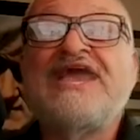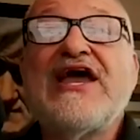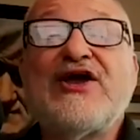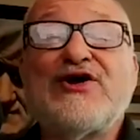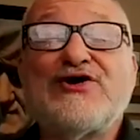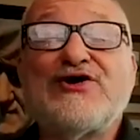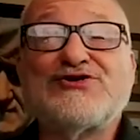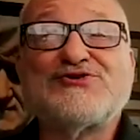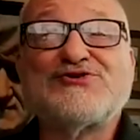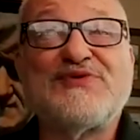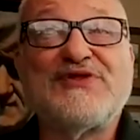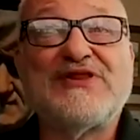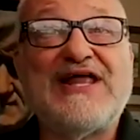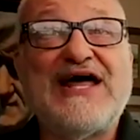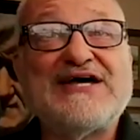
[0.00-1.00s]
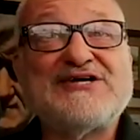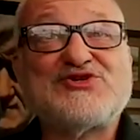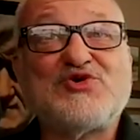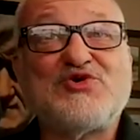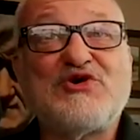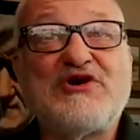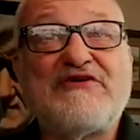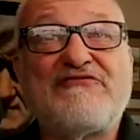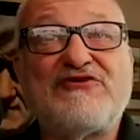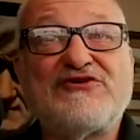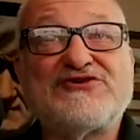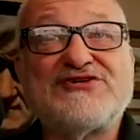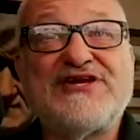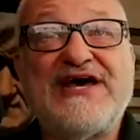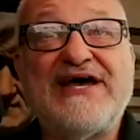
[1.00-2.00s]
Here's my last story for
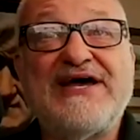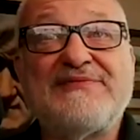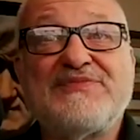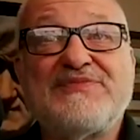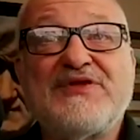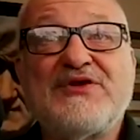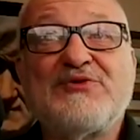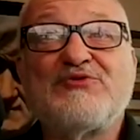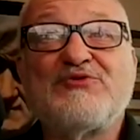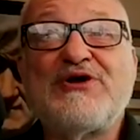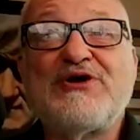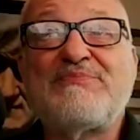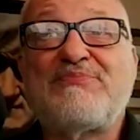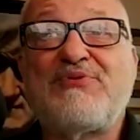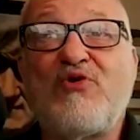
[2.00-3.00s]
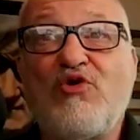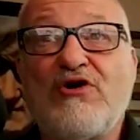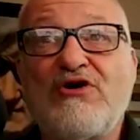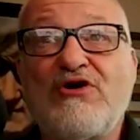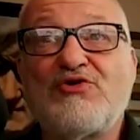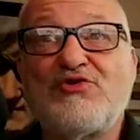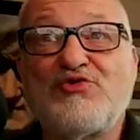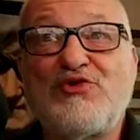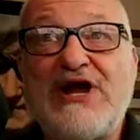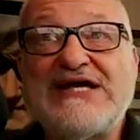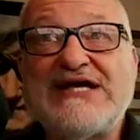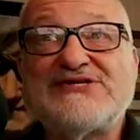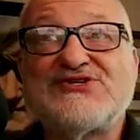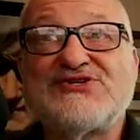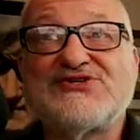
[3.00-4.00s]
today. Report
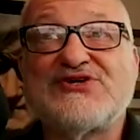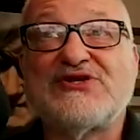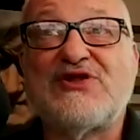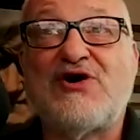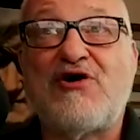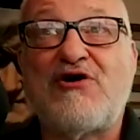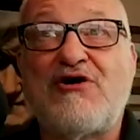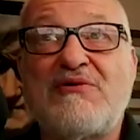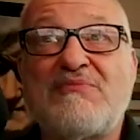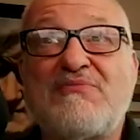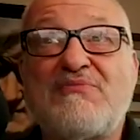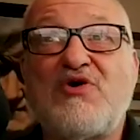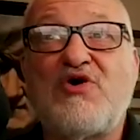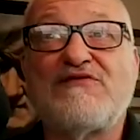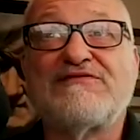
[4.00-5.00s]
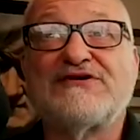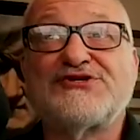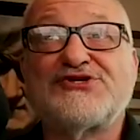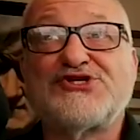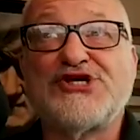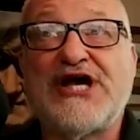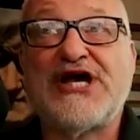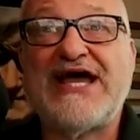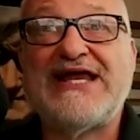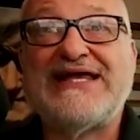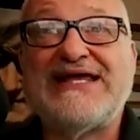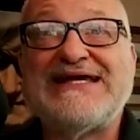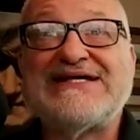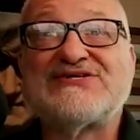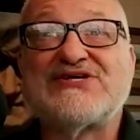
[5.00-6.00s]
raises alarm over
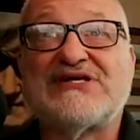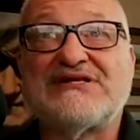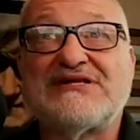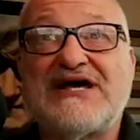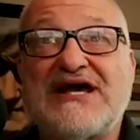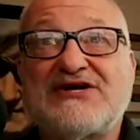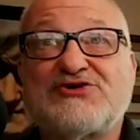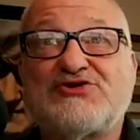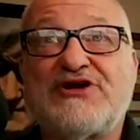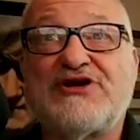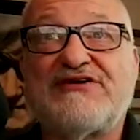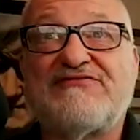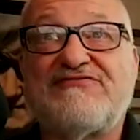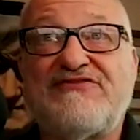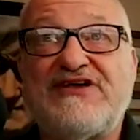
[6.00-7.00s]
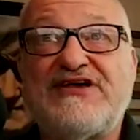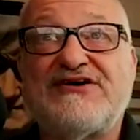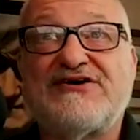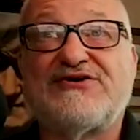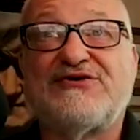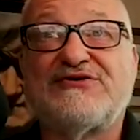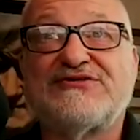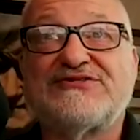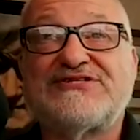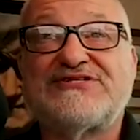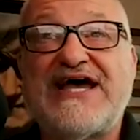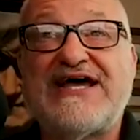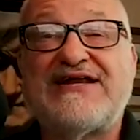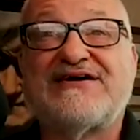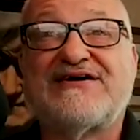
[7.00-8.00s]
Chinese electric vehicle
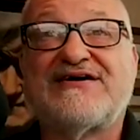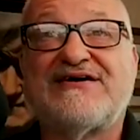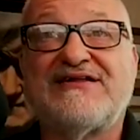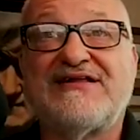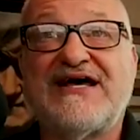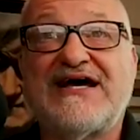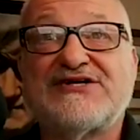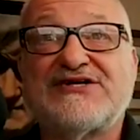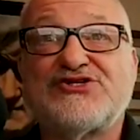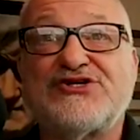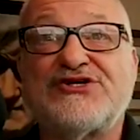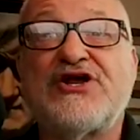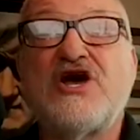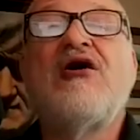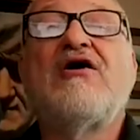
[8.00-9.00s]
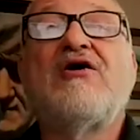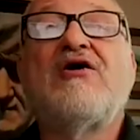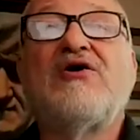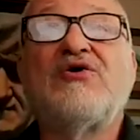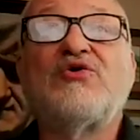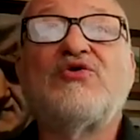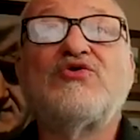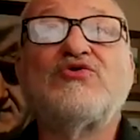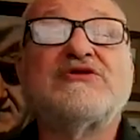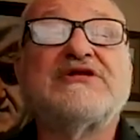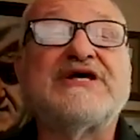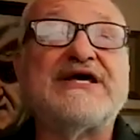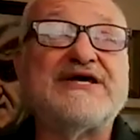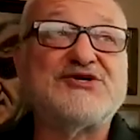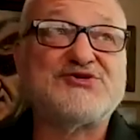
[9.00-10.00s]
data collection.
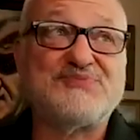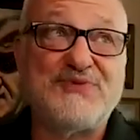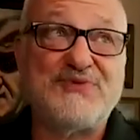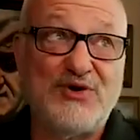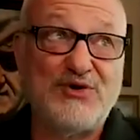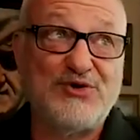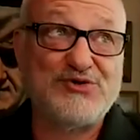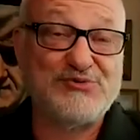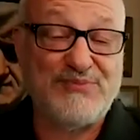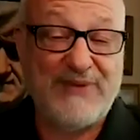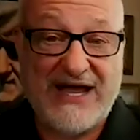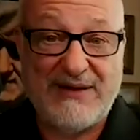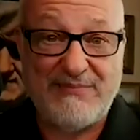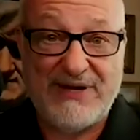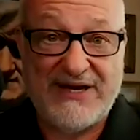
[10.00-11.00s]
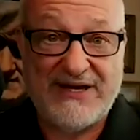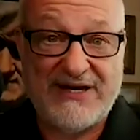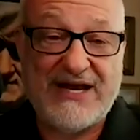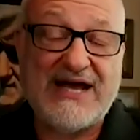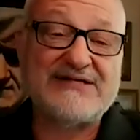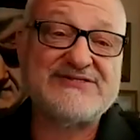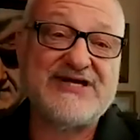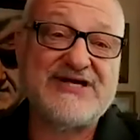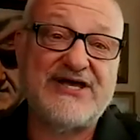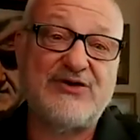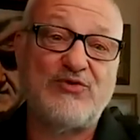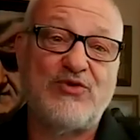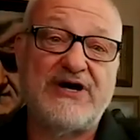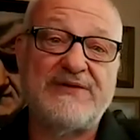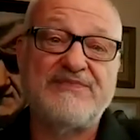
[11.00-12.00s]
Holy smokes, Batman. I'll tell you
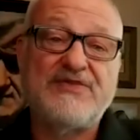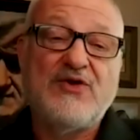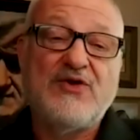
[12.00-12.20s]
what.